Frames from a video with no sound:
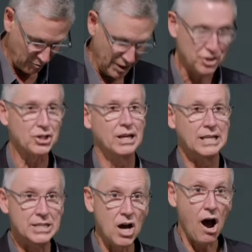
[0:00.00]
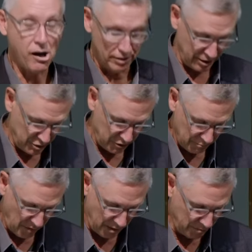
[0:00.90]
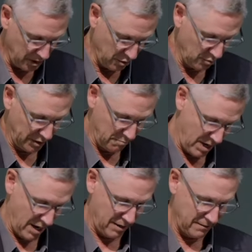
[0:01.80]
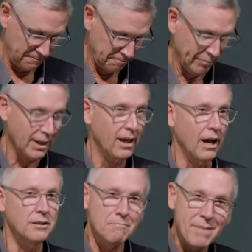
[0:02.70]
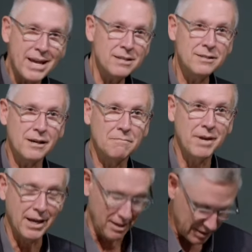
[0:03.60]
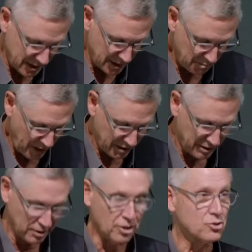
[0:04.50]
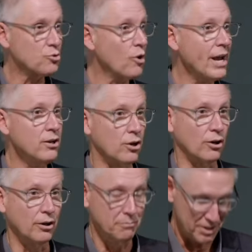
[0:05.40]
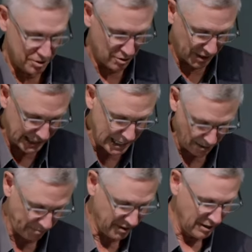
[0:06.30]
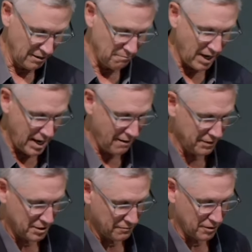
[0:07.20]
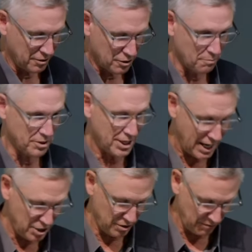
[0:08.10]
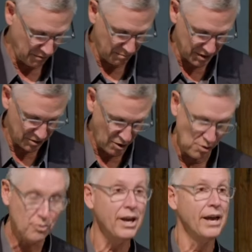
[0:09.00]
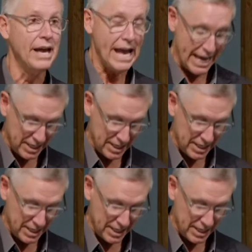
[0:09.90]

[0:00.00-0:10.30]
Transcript: which knowledge might be newly made. And the Mandan man suspects that the trader, Mr. Kipp, may have a different interpretation from his own and